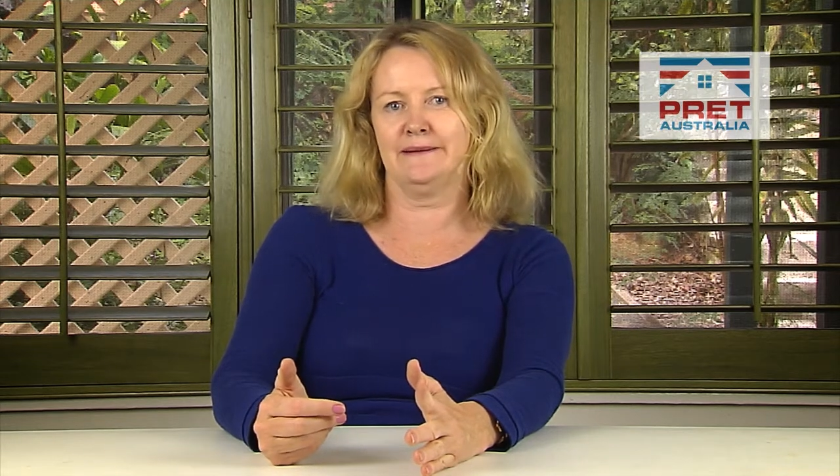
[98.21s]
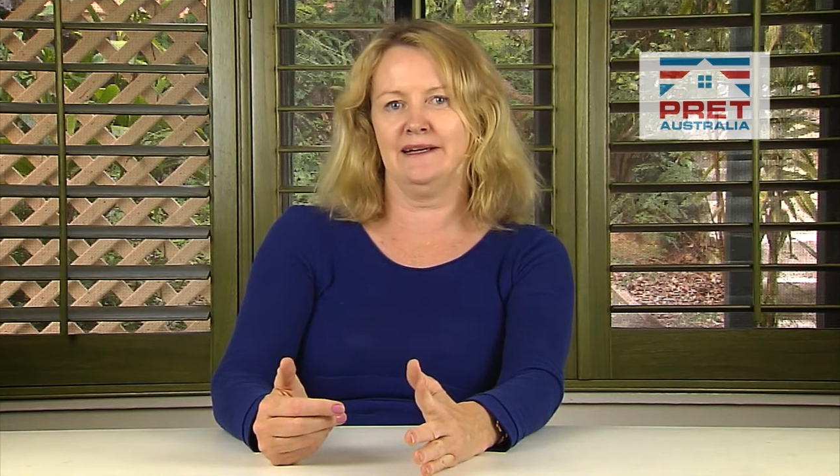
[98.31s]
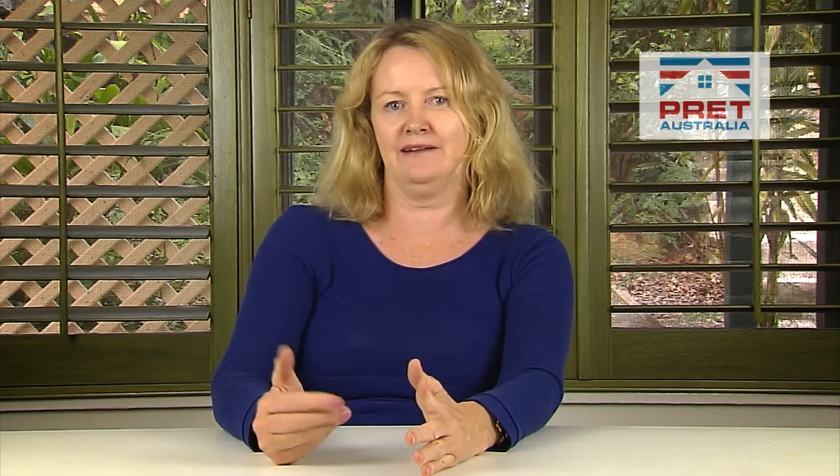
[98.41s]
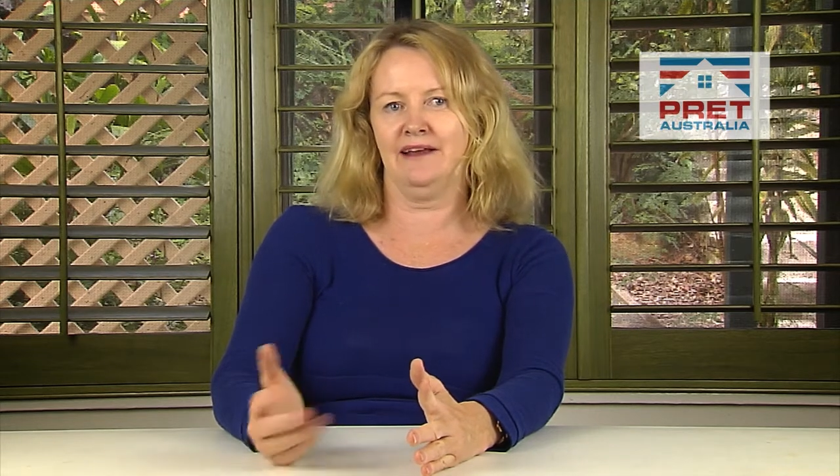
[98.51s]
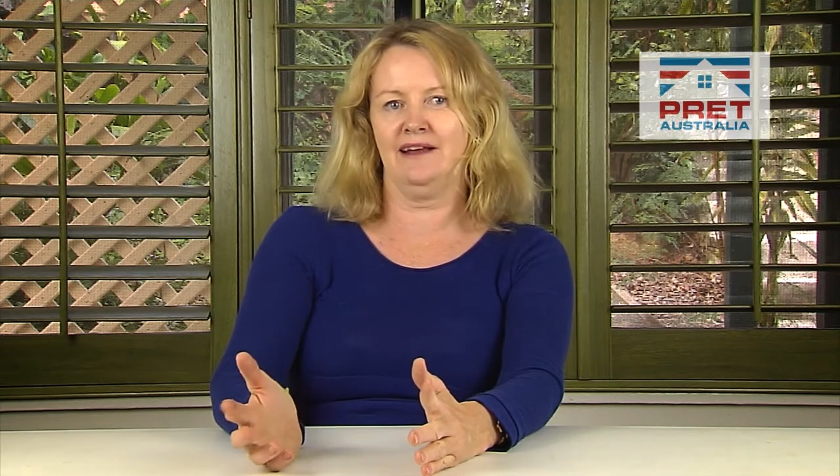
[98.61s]

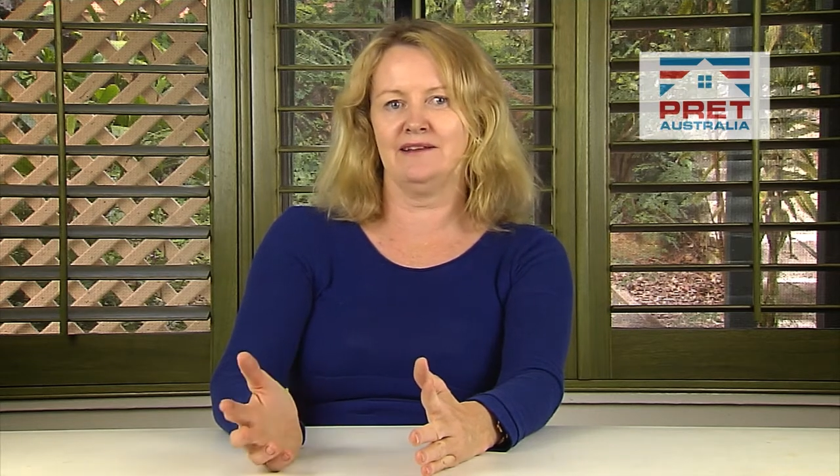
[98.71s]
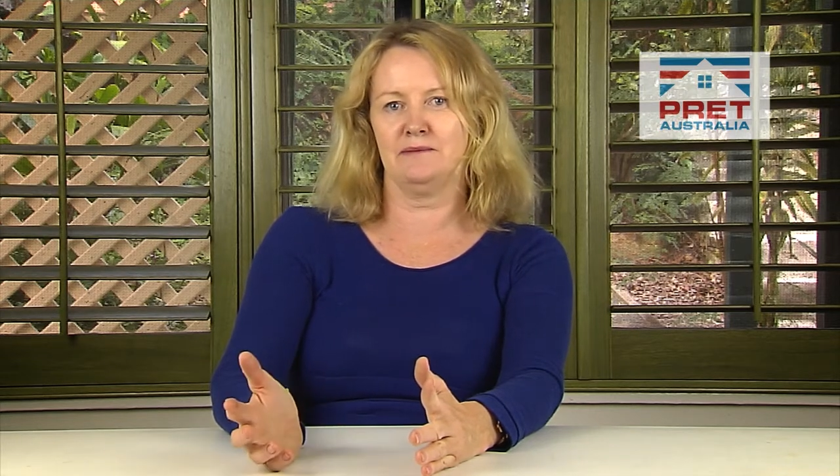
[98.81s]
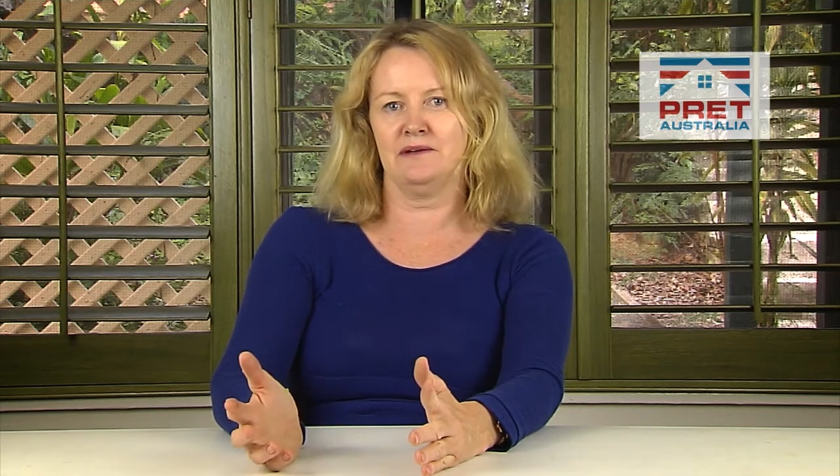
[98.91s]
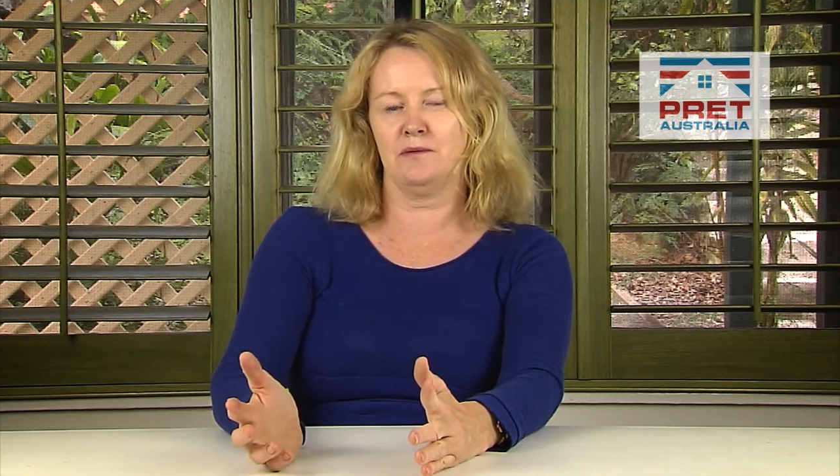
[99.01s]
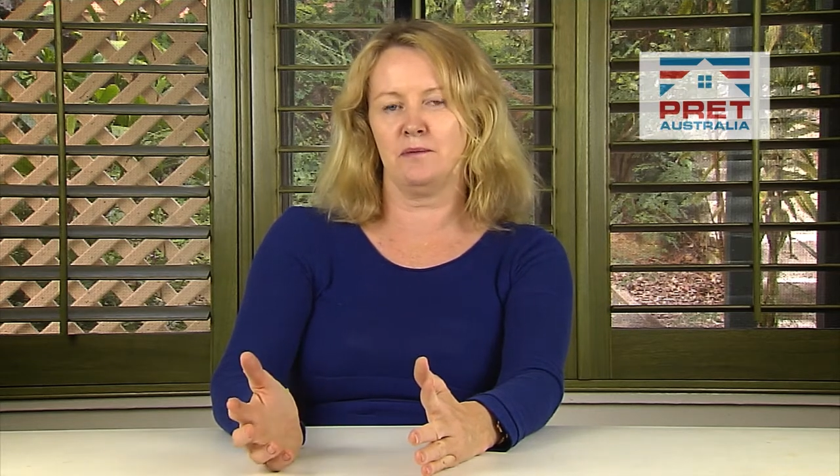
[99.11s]
where land's a
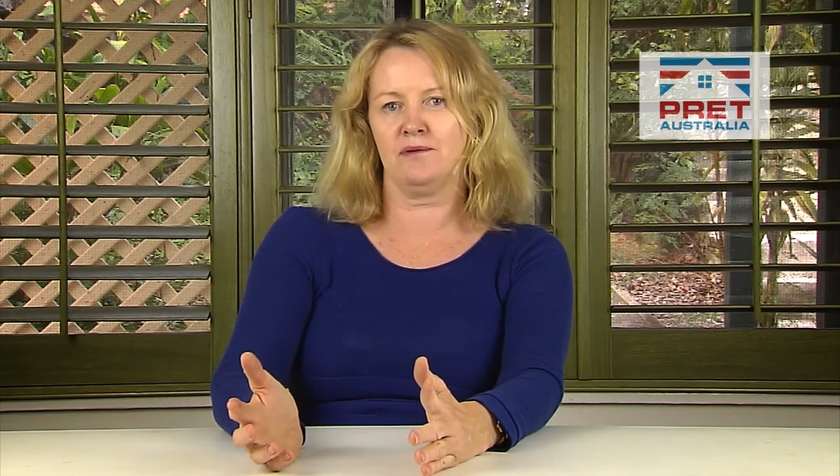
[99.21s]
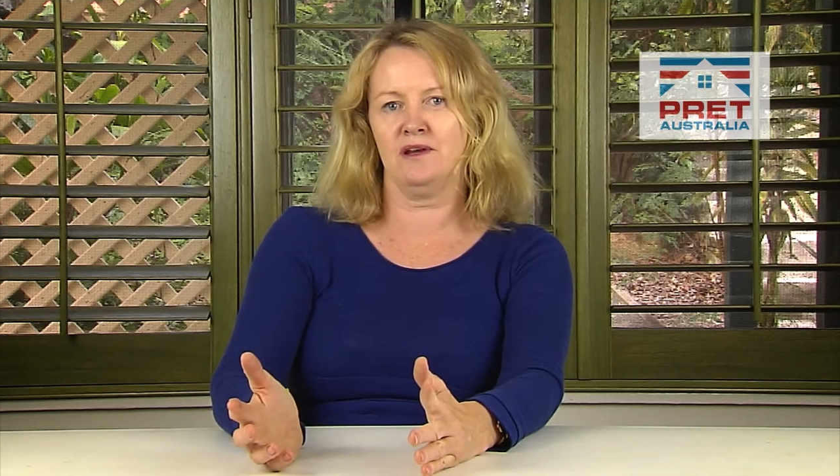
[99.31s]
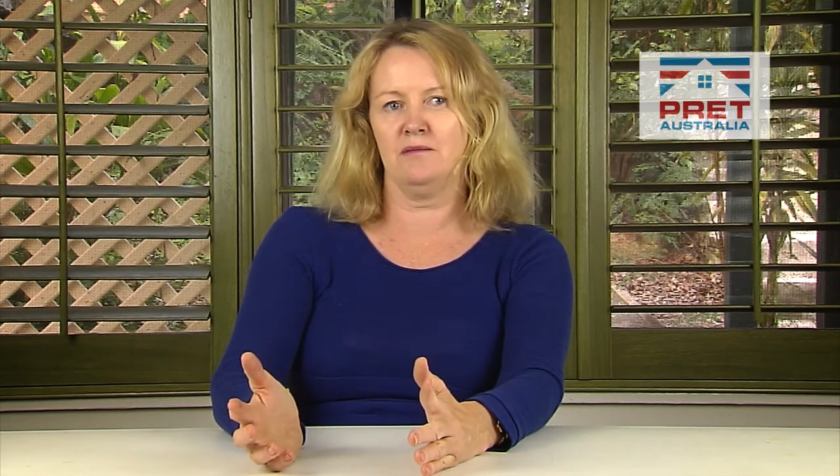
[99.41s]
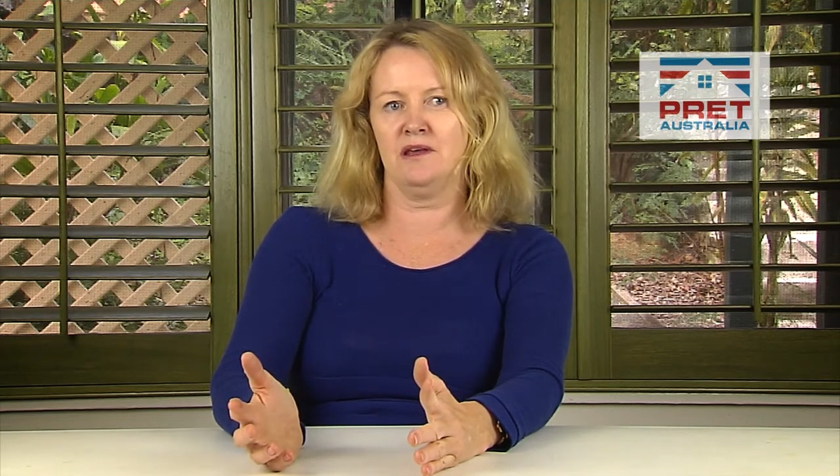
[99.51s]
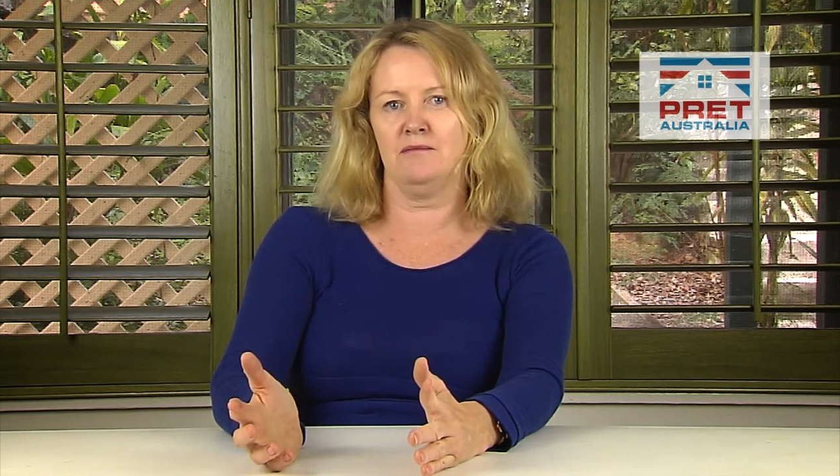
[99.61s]
bit of a
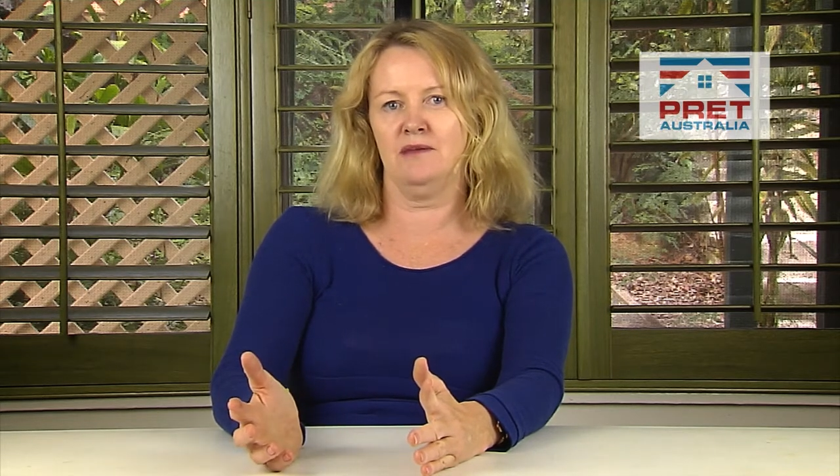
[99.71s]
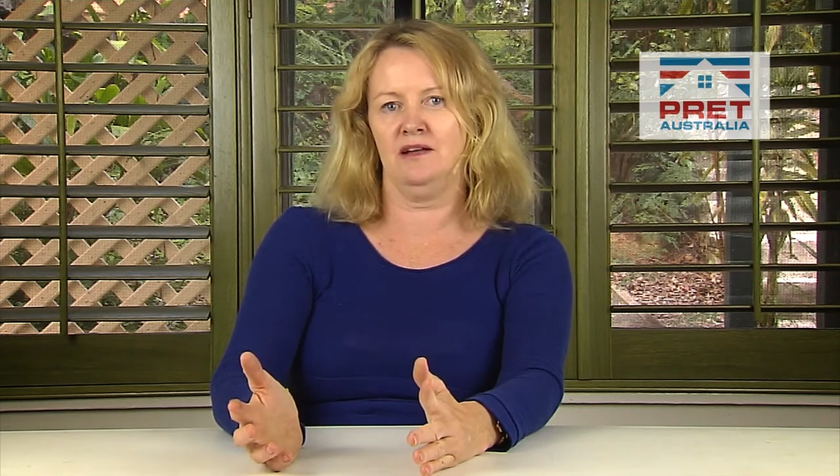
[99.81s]
premium